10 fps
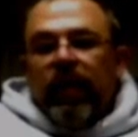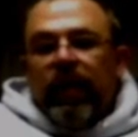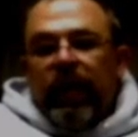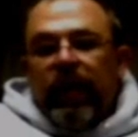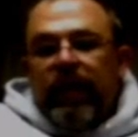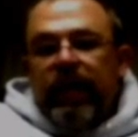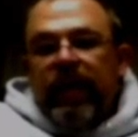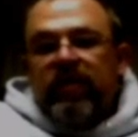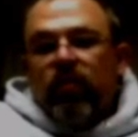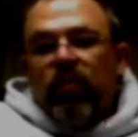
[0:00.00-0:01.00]
And he
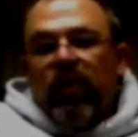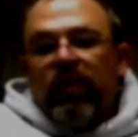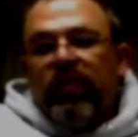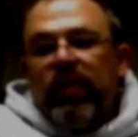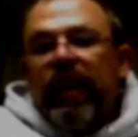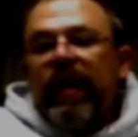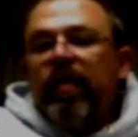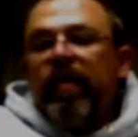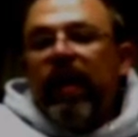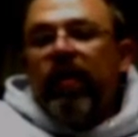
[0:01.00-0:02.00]
got to work
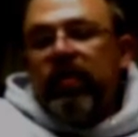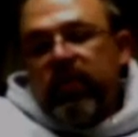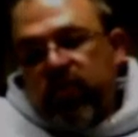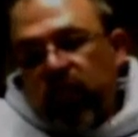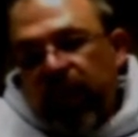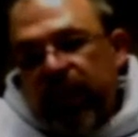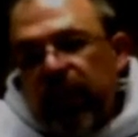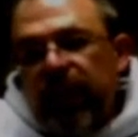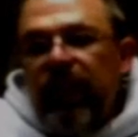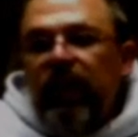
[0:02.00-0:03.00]
thinking about,
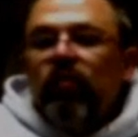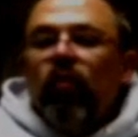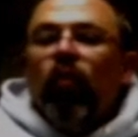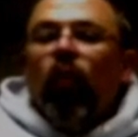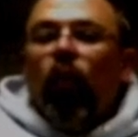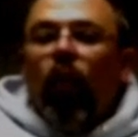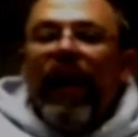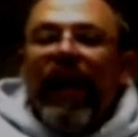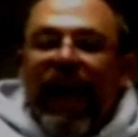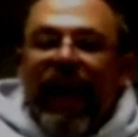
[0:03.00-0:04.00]
historically,
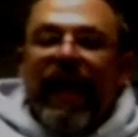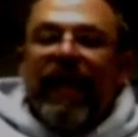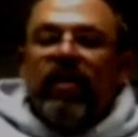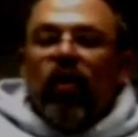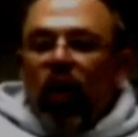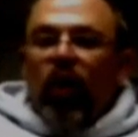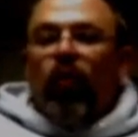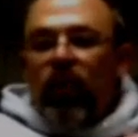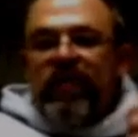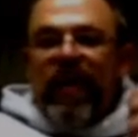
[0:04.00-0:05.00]
what had
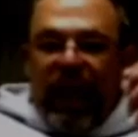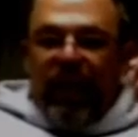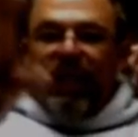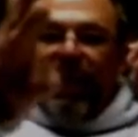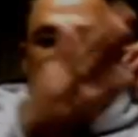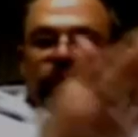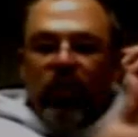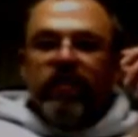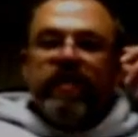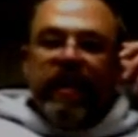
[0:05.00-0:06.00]
always having a
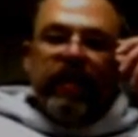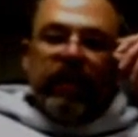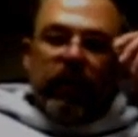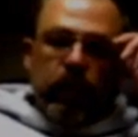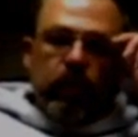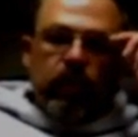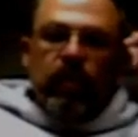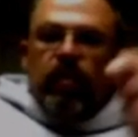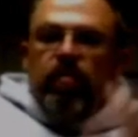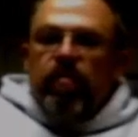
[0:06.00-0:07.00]
frontier
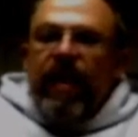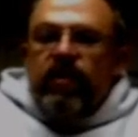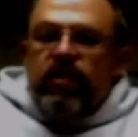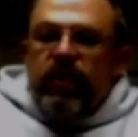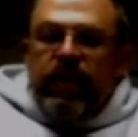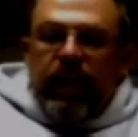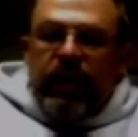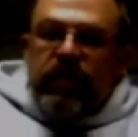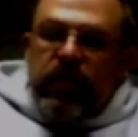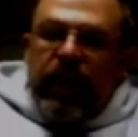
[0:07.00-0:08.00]
meant to the
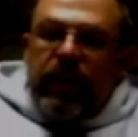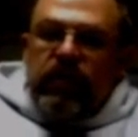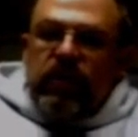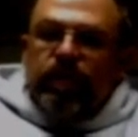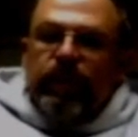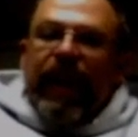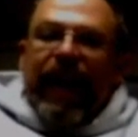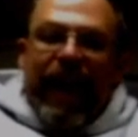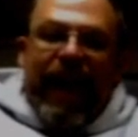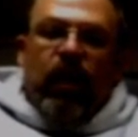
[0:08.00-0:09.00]
United States.
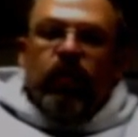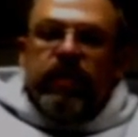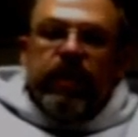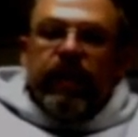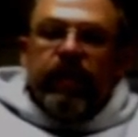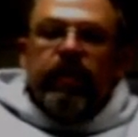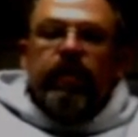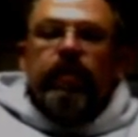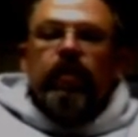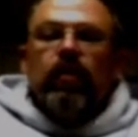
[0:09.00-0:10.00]
How did
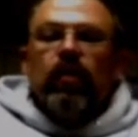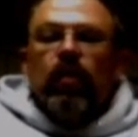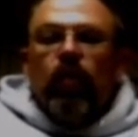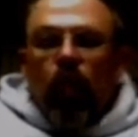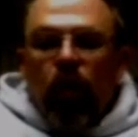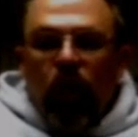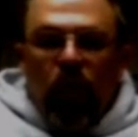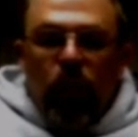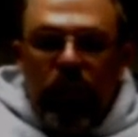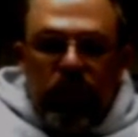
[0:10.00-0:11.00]

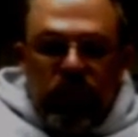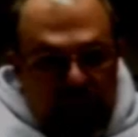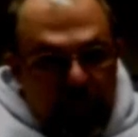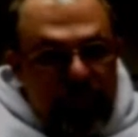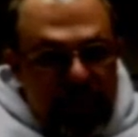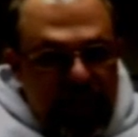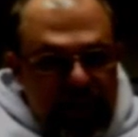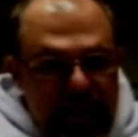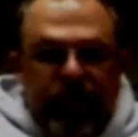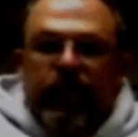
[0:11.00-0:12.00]
always, up to
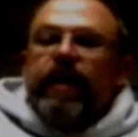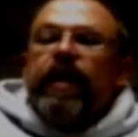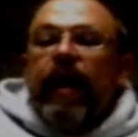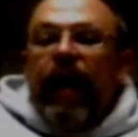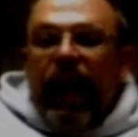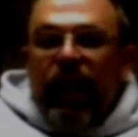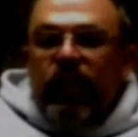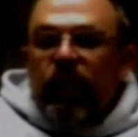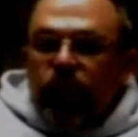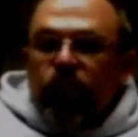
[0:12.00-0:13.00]
1890,
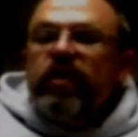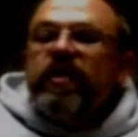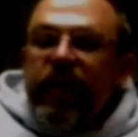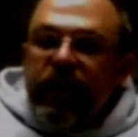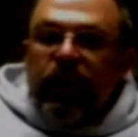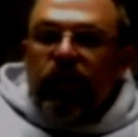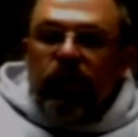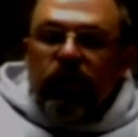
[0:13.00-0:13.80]
having a frontier,